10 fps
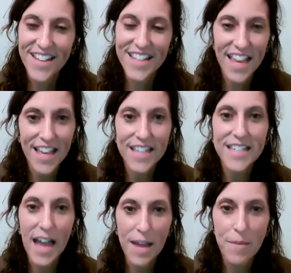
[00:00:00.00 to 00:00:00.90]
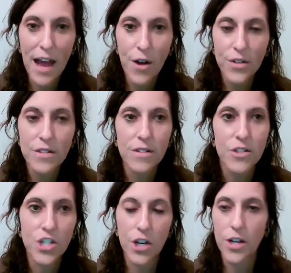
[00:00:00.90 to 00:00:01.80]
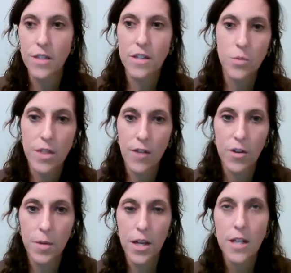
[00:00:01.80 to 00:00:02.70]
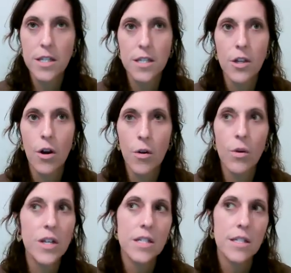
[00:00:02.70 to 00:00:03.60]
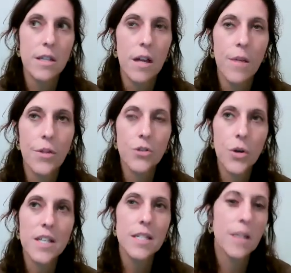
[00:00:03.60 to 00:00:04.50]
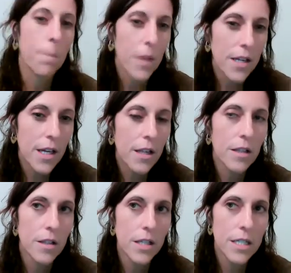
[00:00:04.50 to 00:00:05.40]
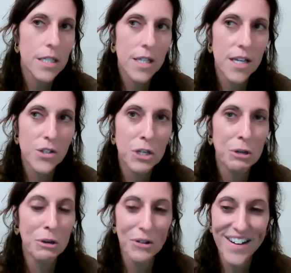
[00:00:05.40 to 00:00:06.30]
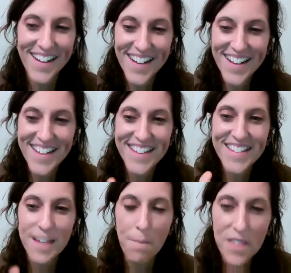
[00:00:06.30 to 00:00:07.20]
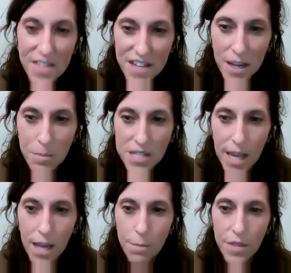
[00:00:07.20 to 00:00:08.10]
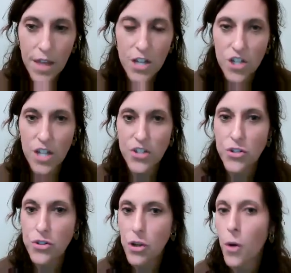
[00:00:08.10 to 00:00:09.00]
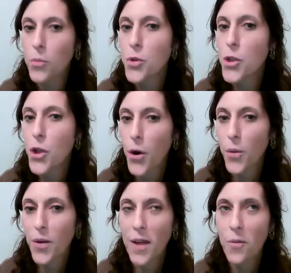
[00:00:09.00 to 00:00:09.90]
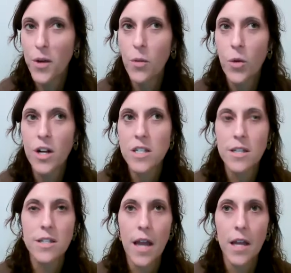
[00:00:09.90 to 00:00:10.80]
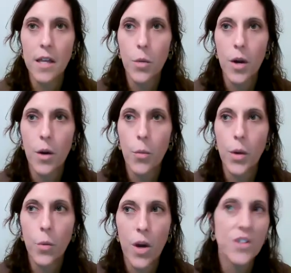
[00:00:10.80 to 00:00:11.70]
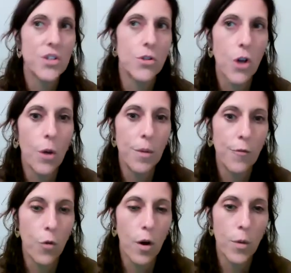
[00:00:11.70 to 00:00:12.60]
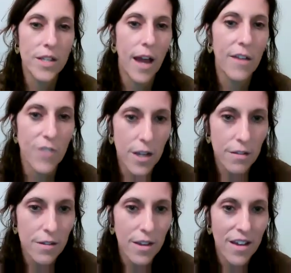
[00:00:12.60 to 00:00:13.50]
taking time out and sharing this with everybody else, because there's always somebody listening to something that I'm saying, but they just don't know, right? We're a society where we want to know before we dive in.